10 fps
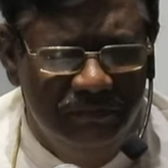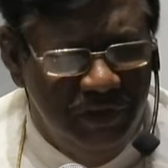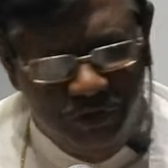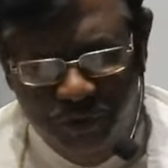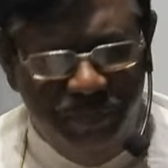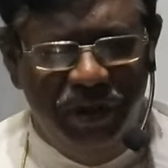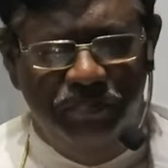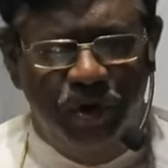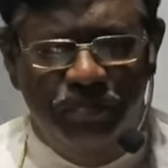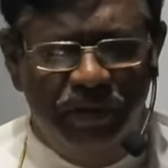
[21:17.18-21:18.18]
It could be a
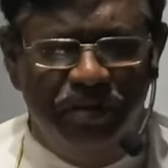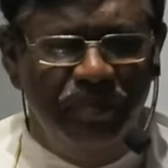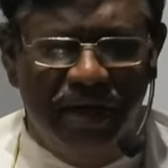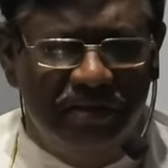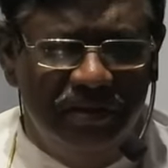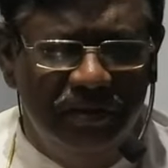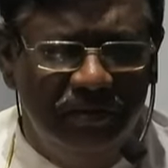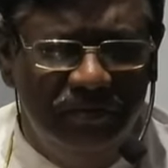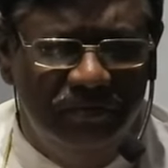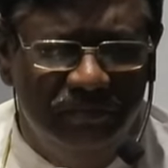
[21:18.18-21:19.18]
property matter,
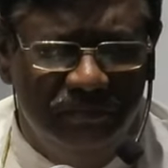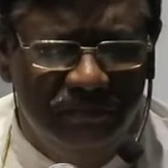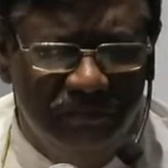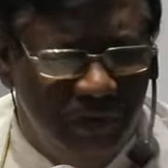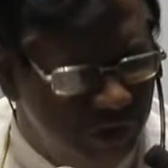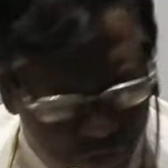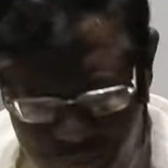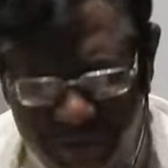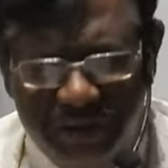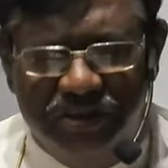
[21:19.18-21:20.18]
it
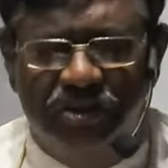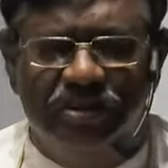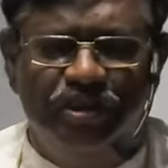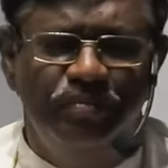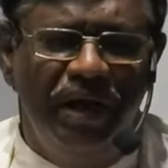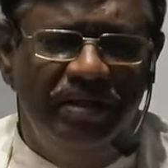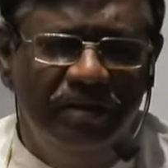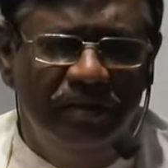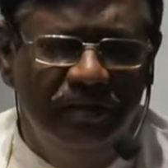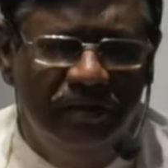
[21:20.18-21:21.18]
could be a church
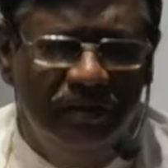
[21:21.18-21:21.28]
matter,